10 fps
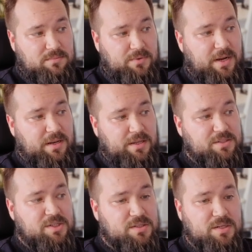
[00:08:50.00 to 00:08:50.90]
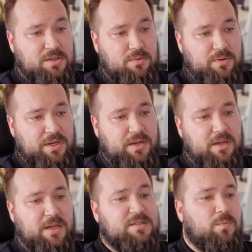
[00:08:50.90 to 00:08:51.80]
right, it's just ignoring it.
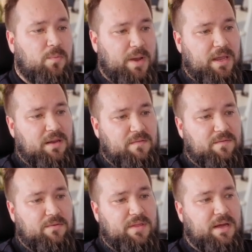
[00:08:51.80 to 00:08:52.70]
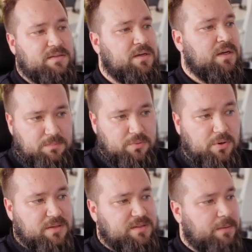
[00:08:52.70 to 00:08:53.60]
It's waiting for that
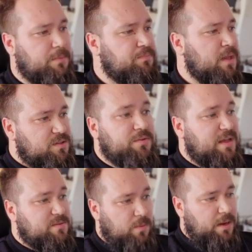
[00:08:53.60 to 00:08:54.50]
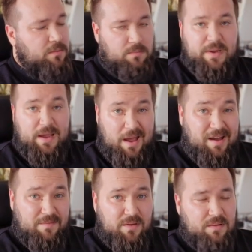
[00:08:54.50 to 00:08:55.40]
product type. So that's why we
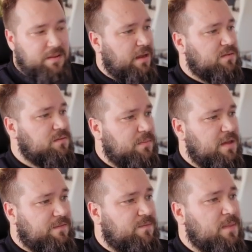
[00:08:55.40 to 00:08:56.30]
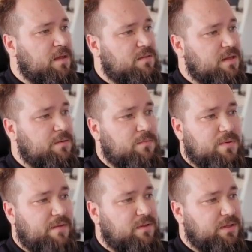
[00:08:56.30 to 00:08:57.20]
have that if. Then
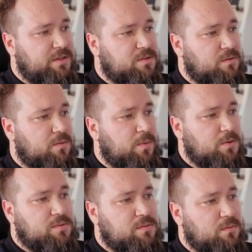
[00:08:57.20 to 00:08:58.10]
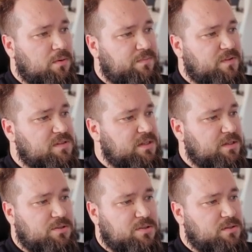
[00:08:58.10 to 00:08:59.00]
we have a link to the quote,
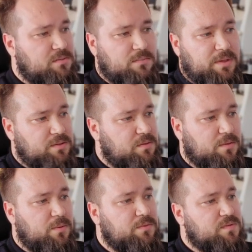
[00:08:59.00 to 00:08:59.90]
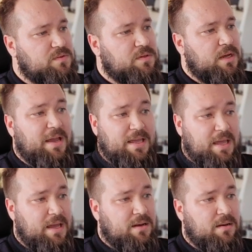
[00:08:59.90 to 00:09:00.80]
obviously, just link to the quotes.
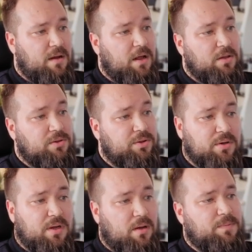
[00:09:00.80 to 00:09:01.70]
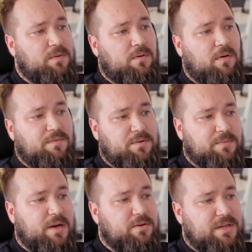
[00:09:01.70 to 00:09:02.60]
Again, a lookup of
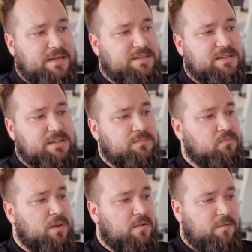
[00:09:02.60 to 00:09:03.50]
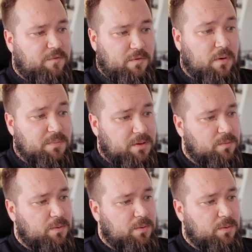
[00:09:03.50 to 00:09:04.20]
the record I D from the